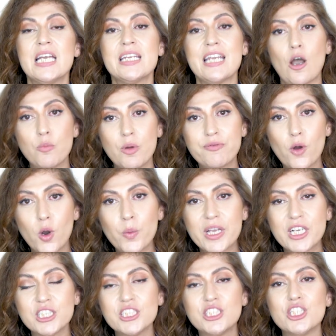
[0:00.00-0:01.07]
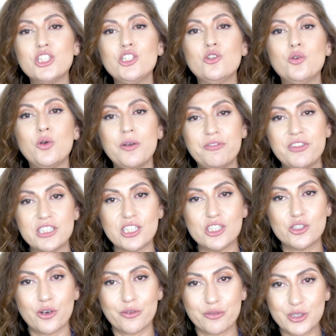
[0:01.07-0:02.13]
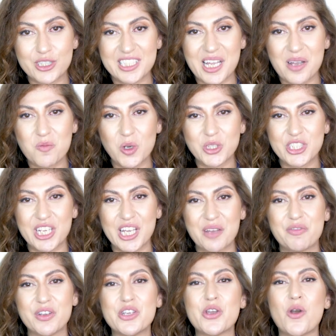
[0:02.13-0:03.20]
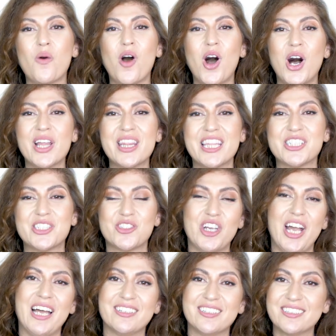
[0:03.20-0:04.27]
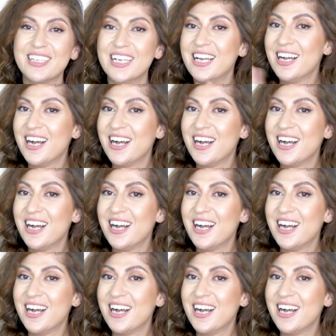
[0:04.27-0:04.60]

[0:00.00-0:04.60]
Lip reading: Now, before we continue, if this is your first time watching a video on this channel,